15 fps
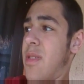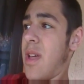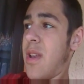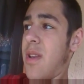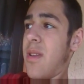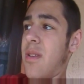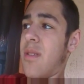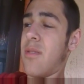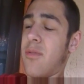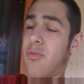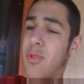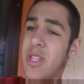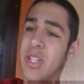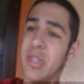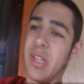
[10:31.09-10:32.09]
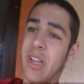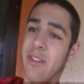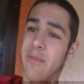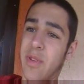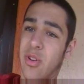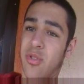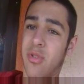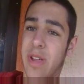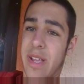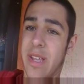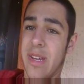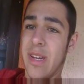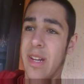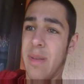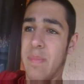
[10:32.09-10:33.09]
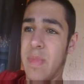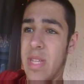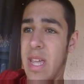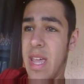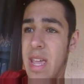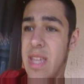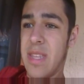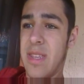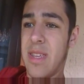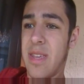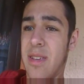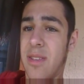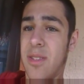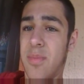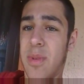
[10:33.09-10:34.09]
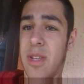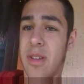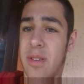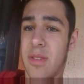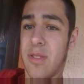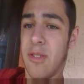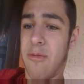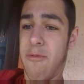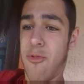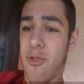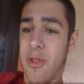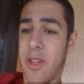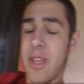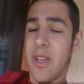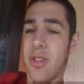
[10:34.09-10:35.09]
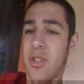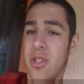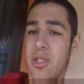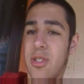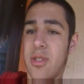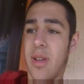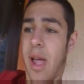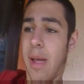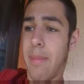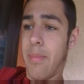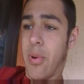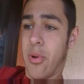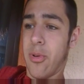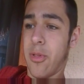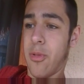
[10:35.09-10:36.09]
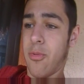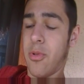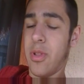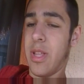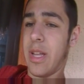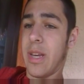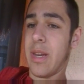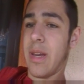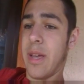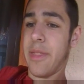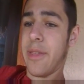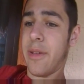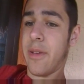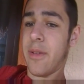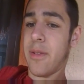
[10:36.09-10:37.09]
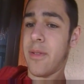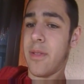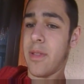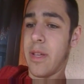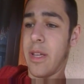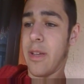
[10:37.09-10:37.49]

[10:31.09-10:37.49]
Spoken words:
Then, recently I've been cranking it up to 8 gigs because the 4 gig I burned through it like nothing.